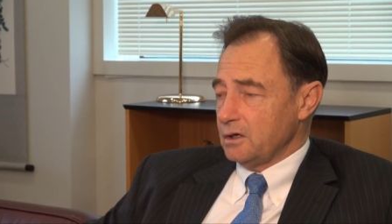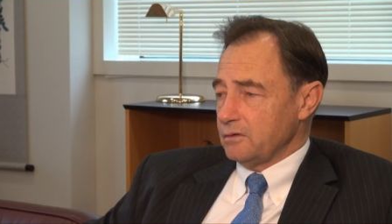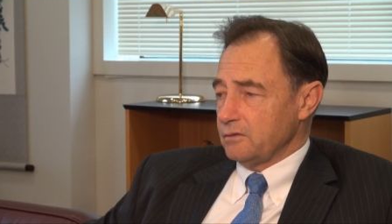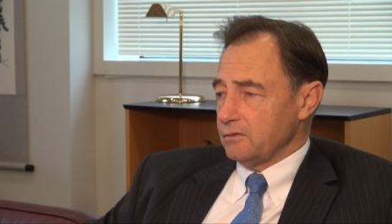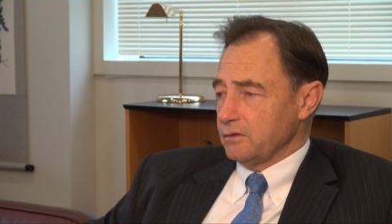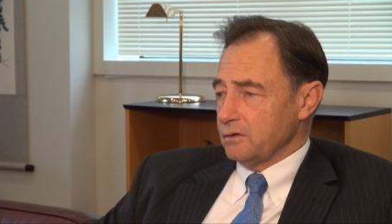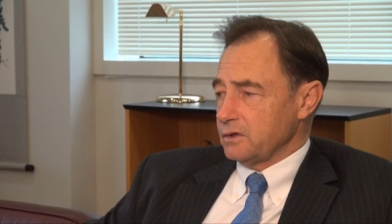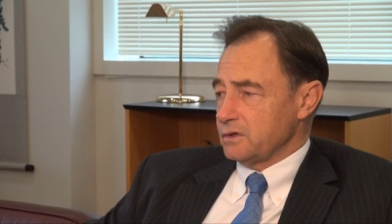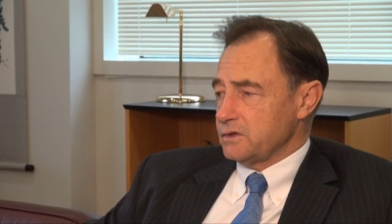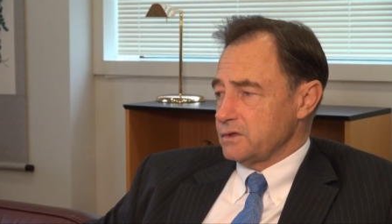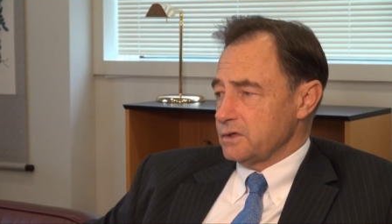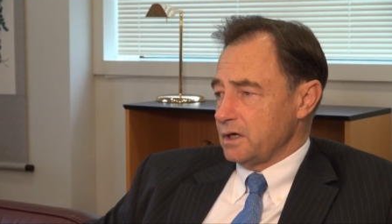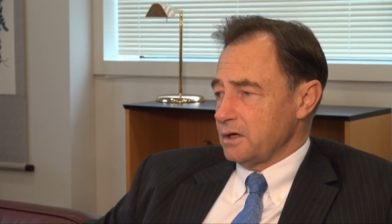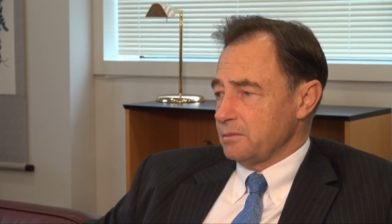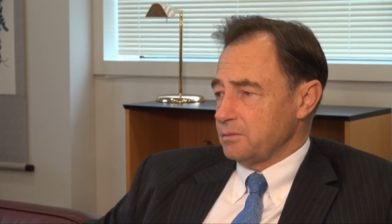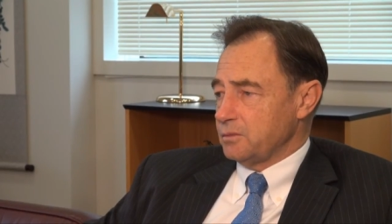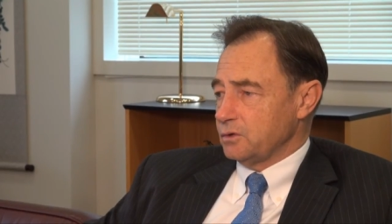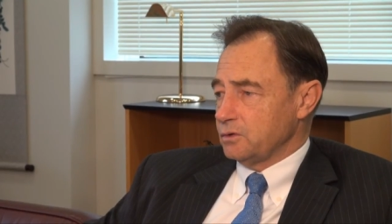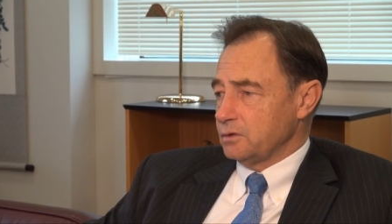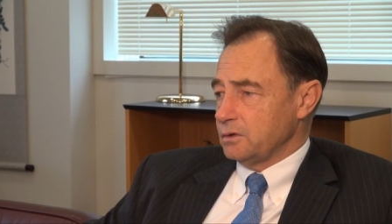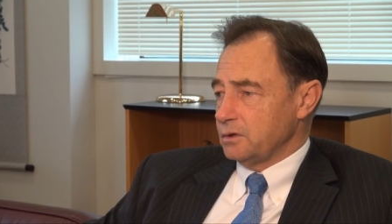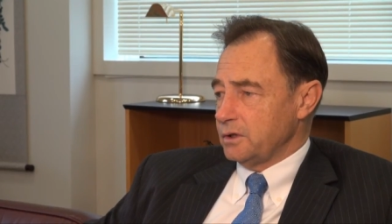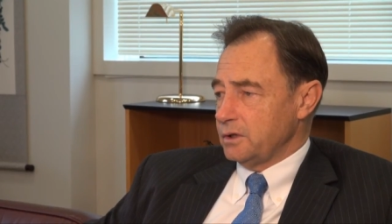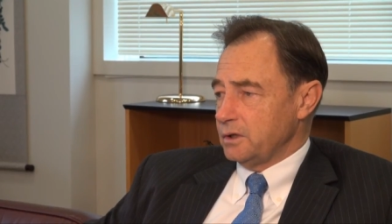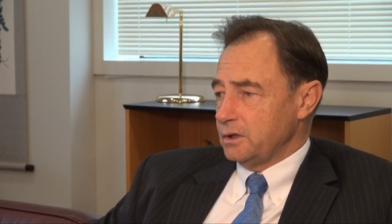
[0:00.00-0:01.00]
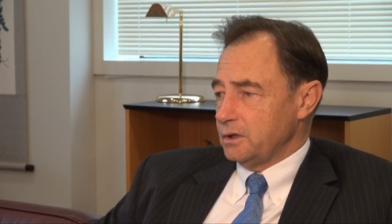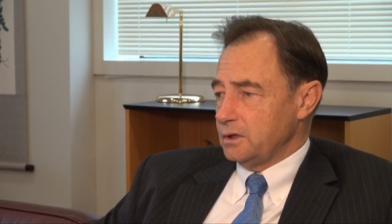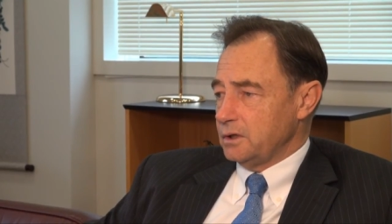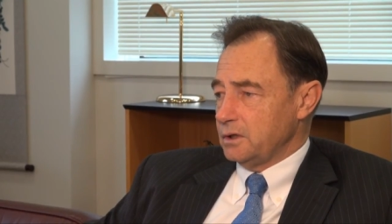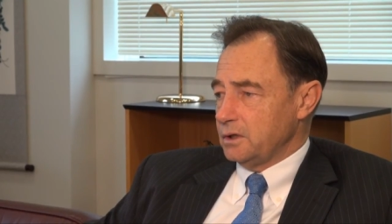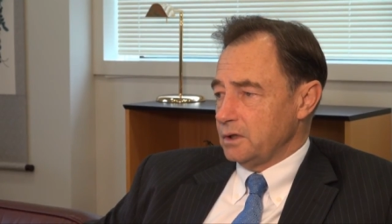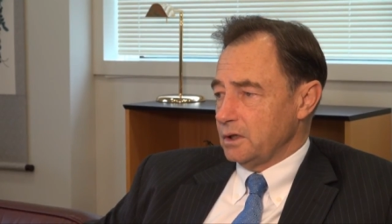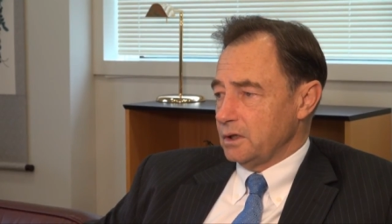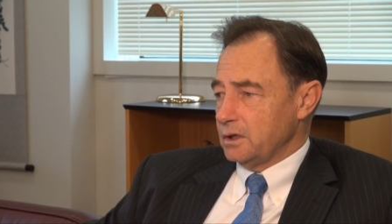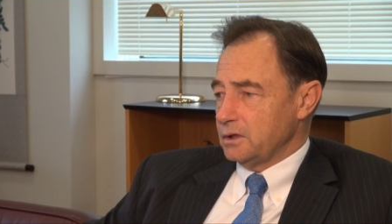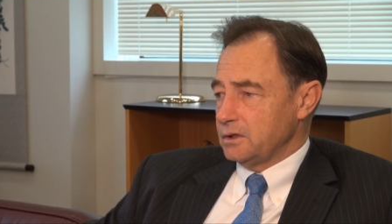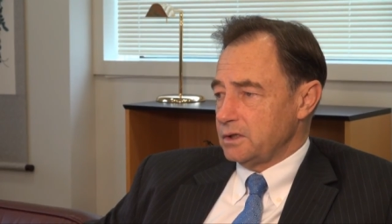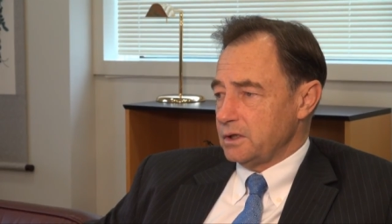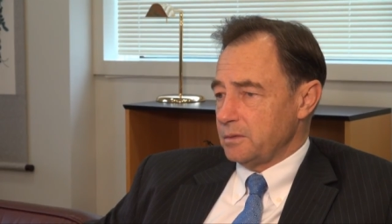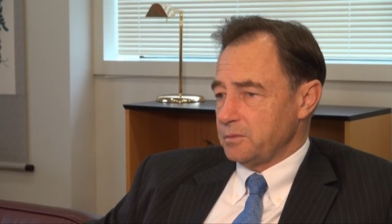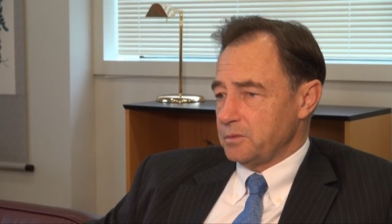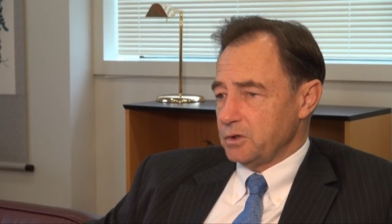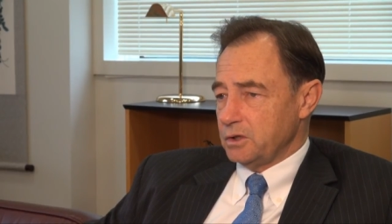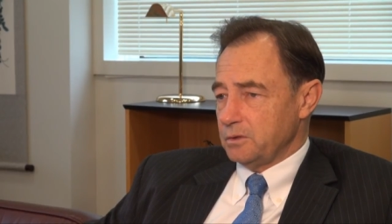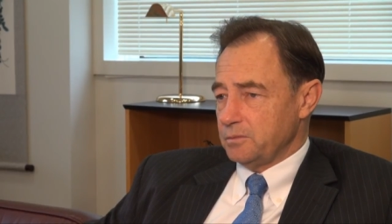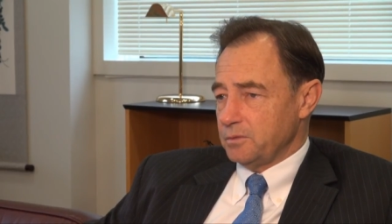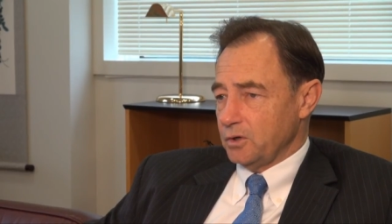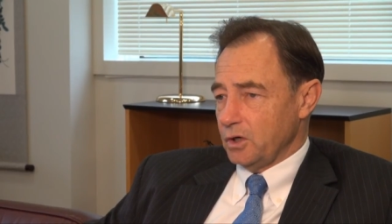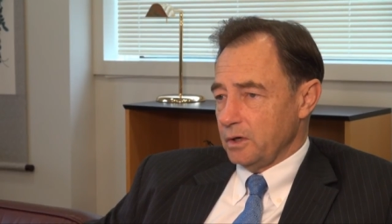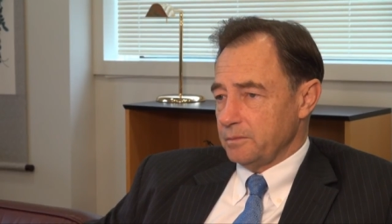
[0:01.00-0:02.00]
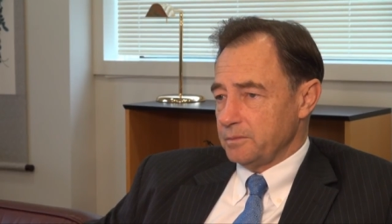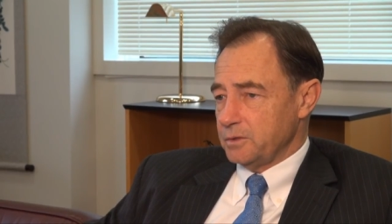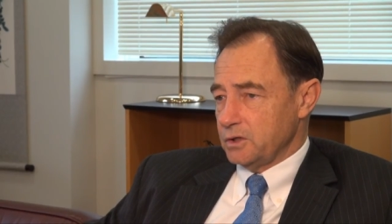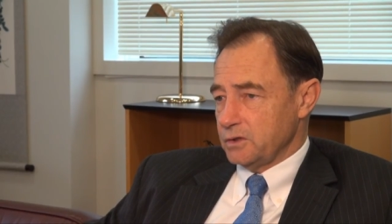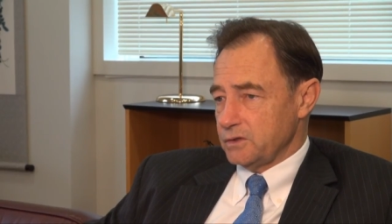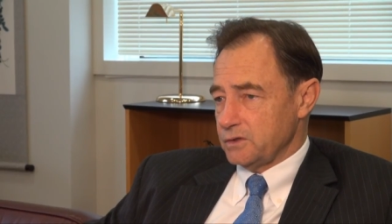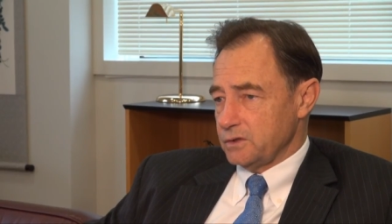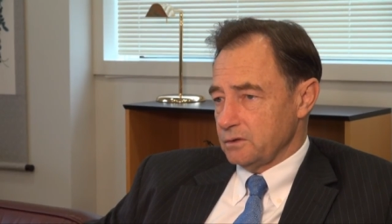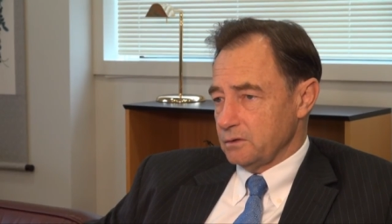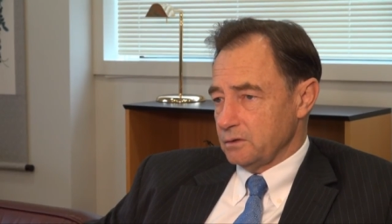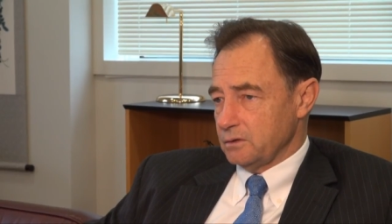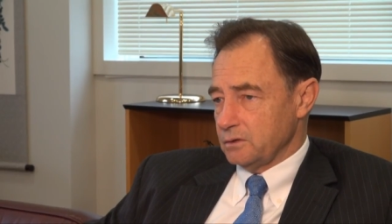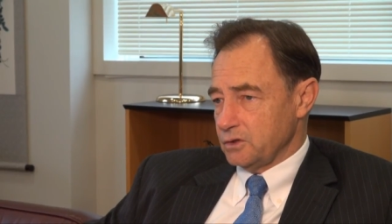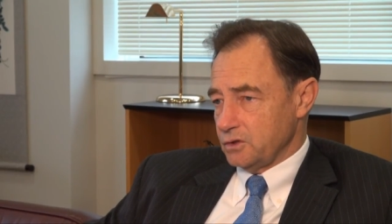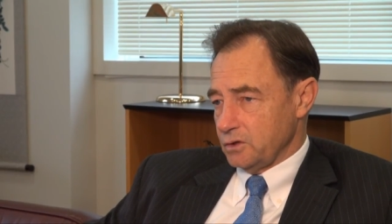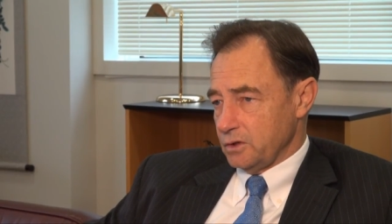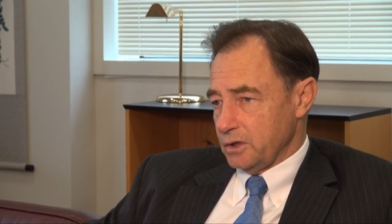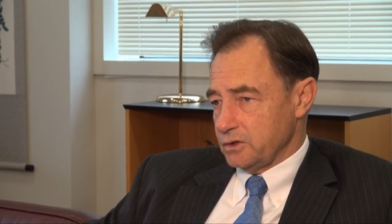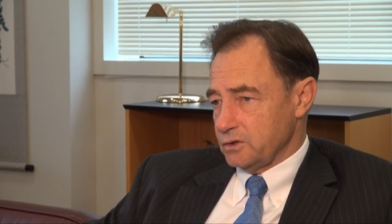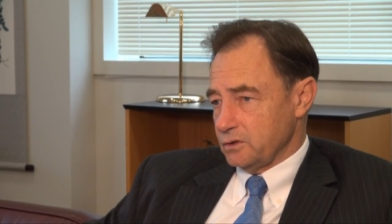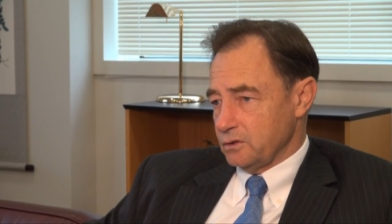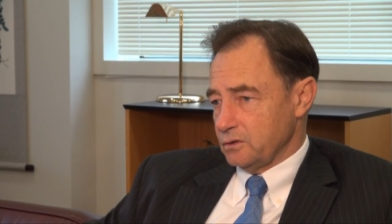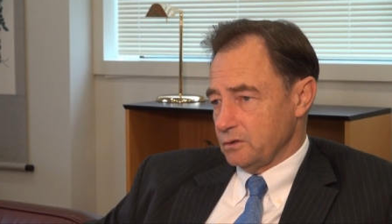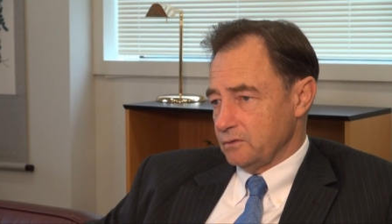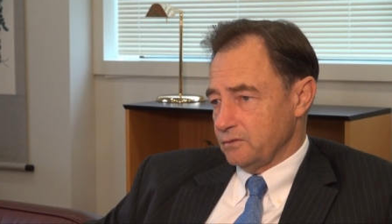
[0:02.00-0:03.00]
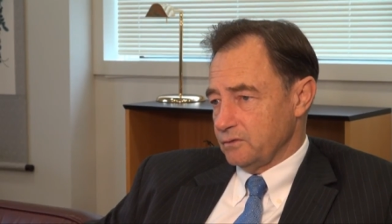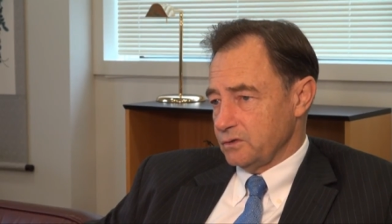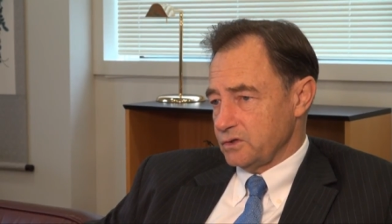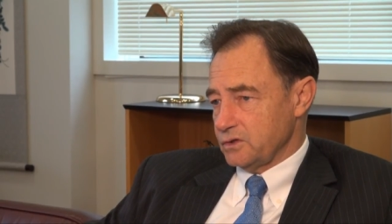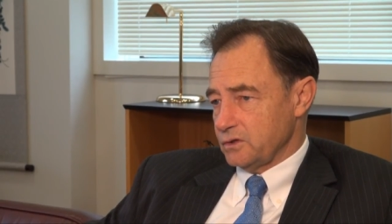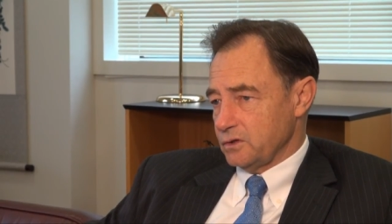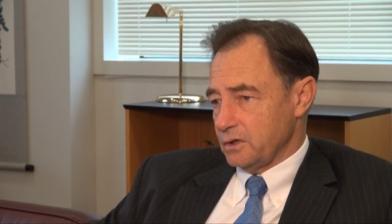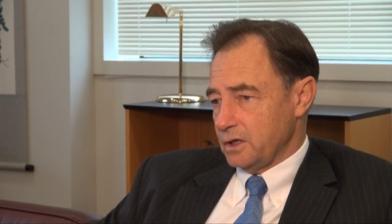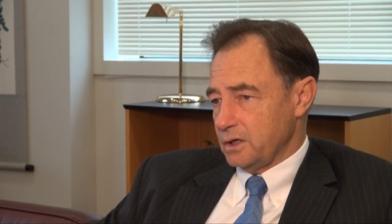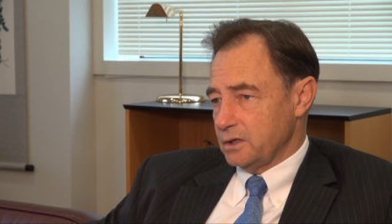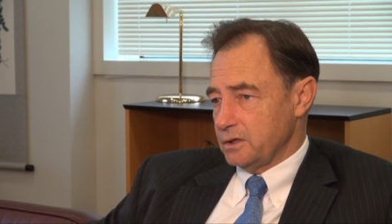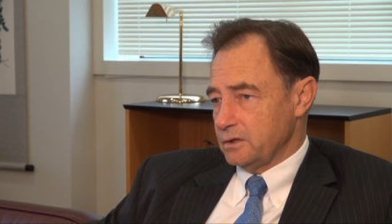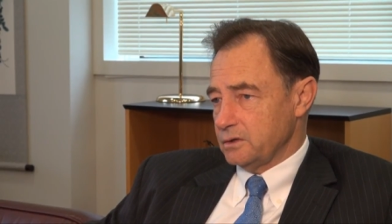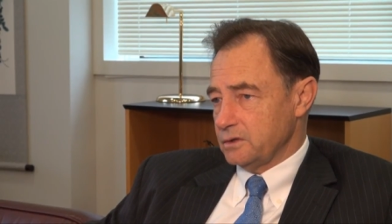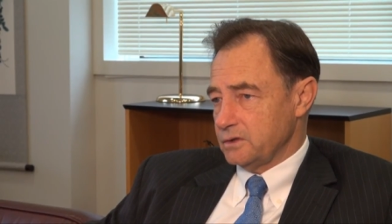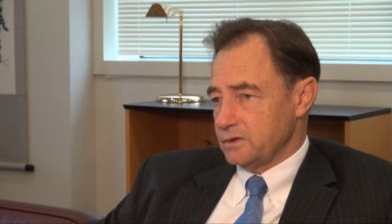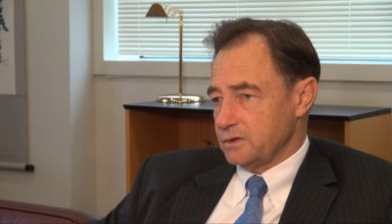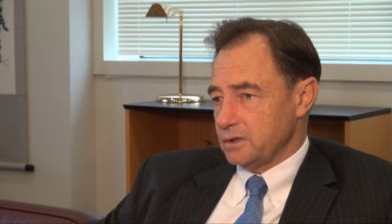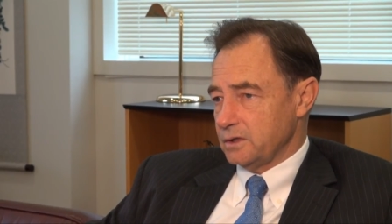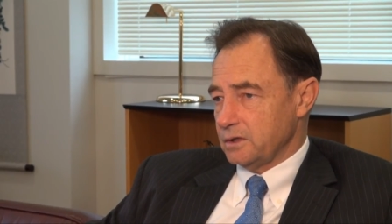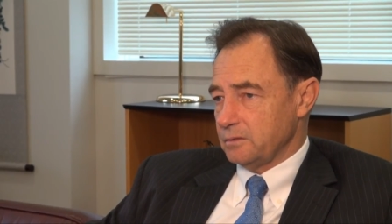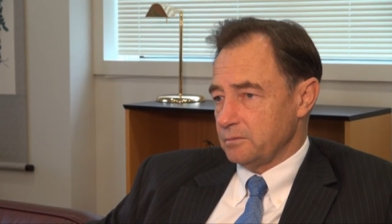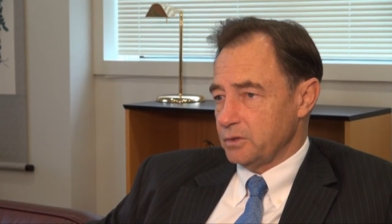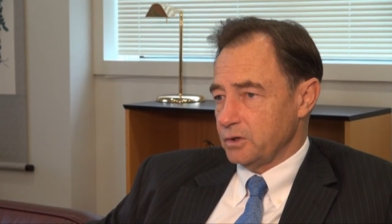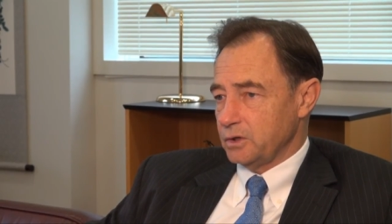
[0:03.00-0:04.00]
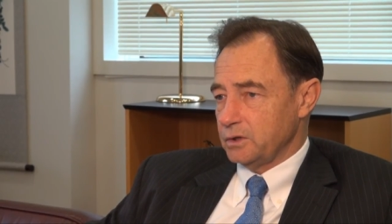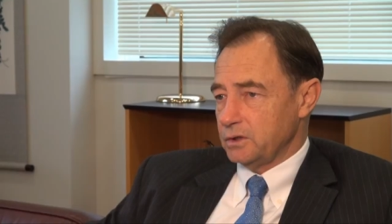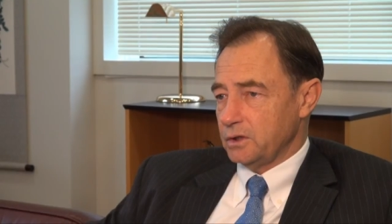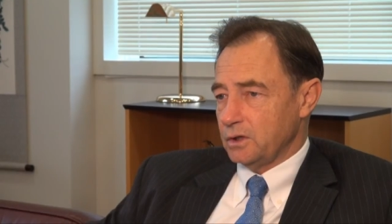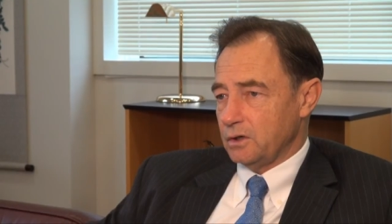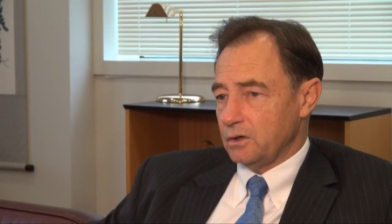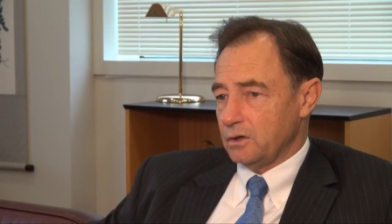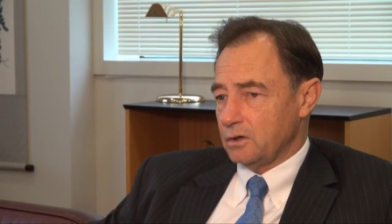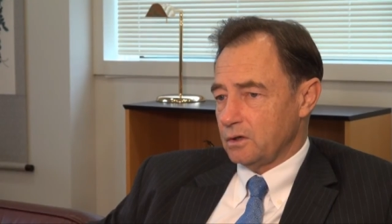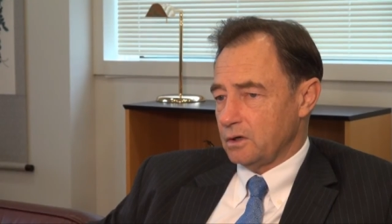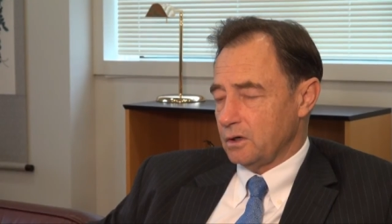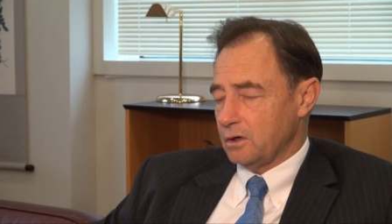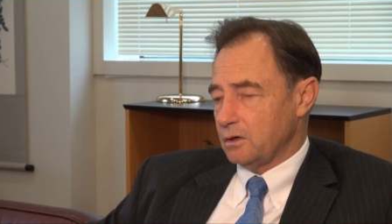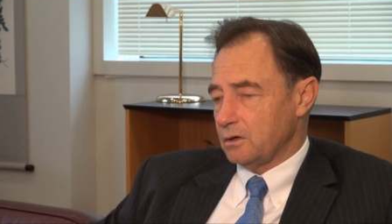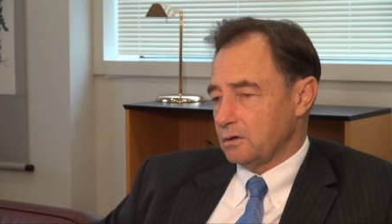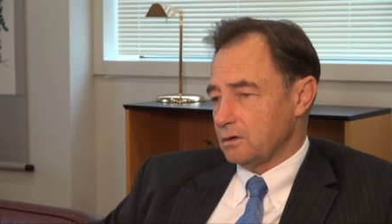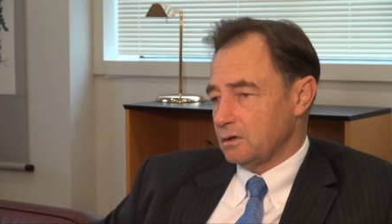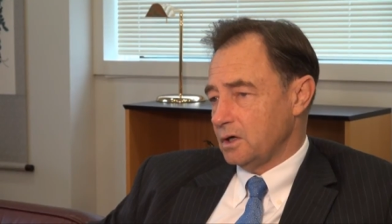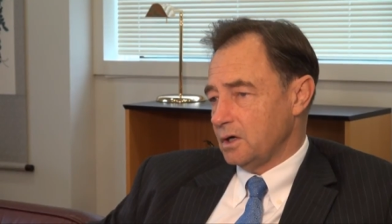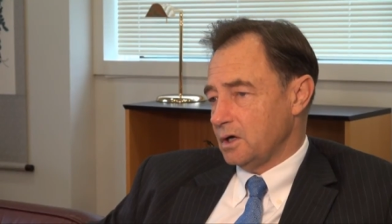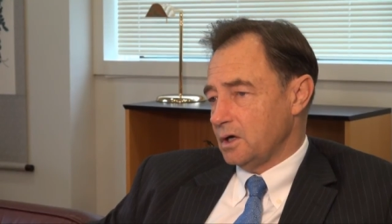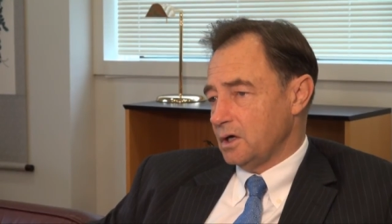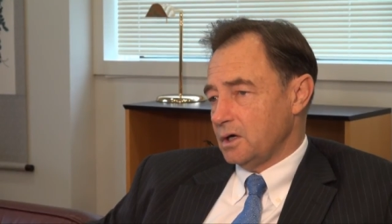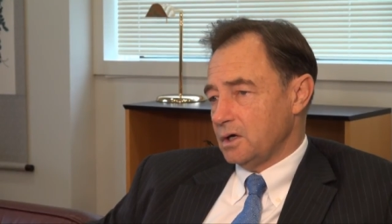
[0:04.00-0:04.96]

For example, the uh, Deputy Prime Minister and Treasurer of Australia has uh, been to Hong Kong